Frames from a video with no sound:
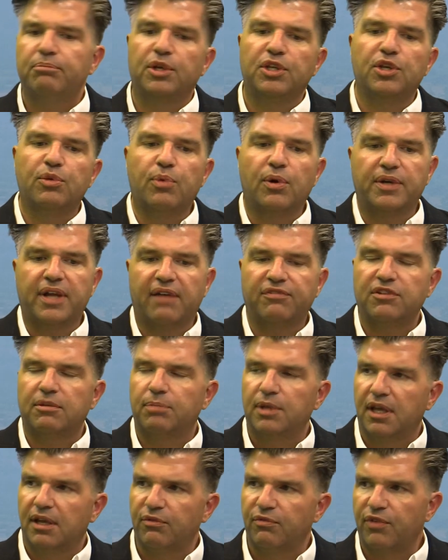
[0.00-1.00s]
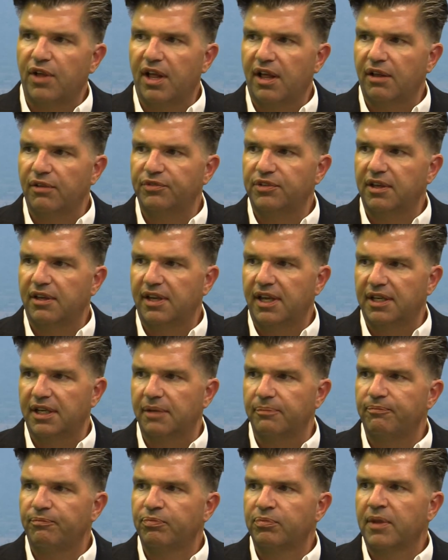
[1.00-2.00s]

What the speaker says: but you won't have to be involved in it.